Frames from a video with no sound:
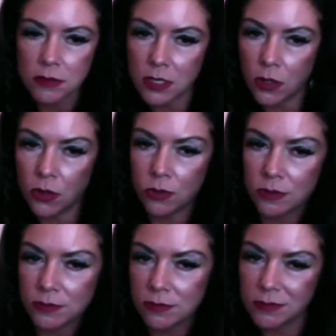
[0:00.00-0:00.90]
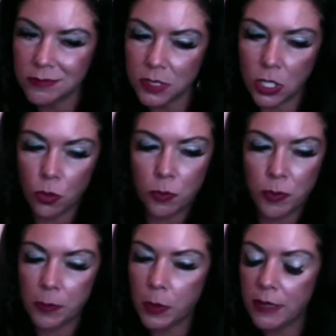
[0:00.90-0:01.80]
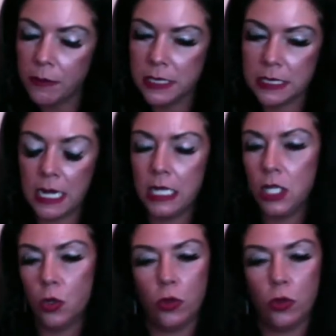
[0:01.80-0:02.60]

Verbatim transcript: So, people have been saying,